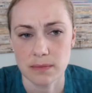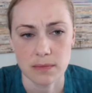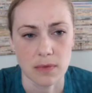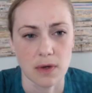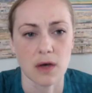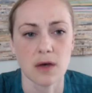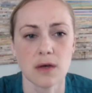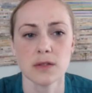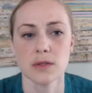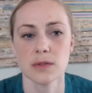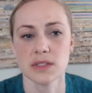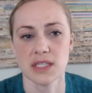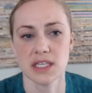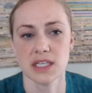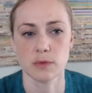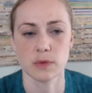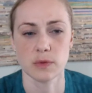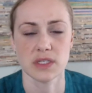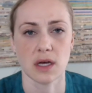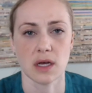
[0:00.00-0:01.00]
All those things
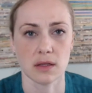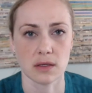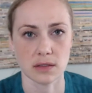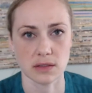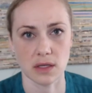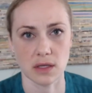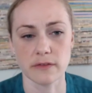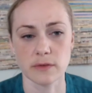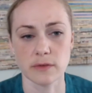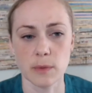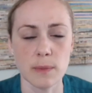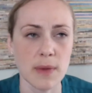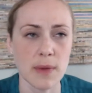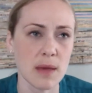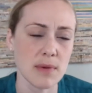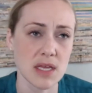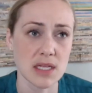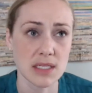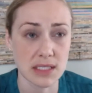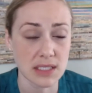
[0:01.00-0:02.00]
we tell ourselves. But
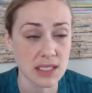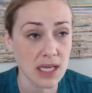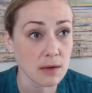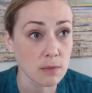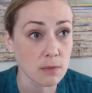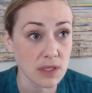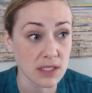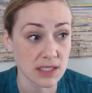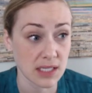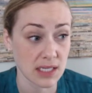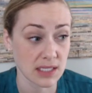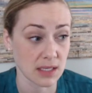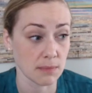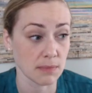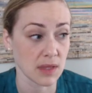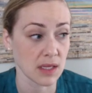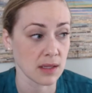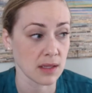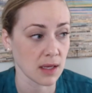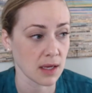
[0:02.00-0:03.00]
maybe instead we say
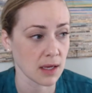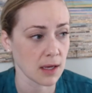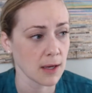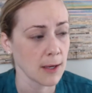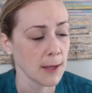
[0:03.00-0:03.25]
something like,